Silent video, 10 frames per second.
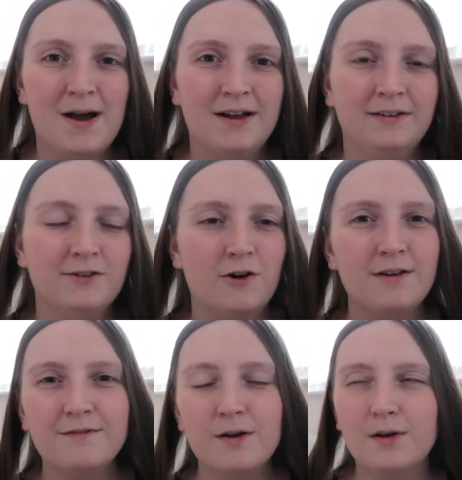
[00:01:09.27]
and try
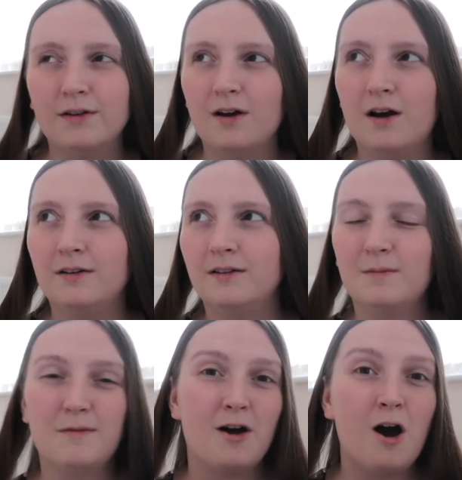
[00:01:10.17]
and focus on
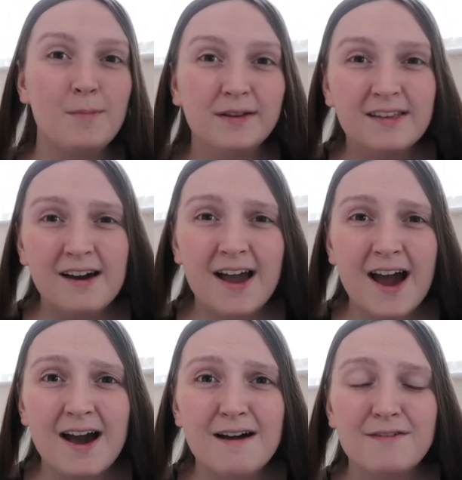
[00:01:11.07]
some of the hobbies that I
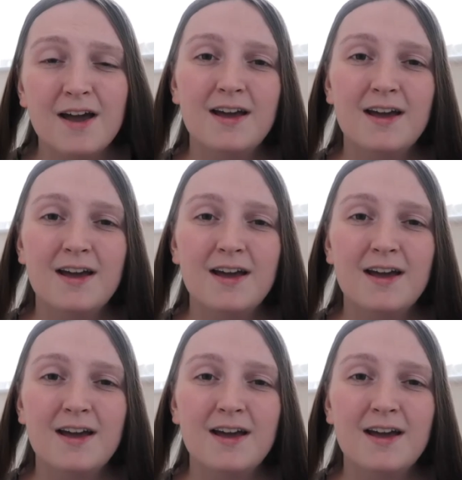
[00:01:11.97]
have,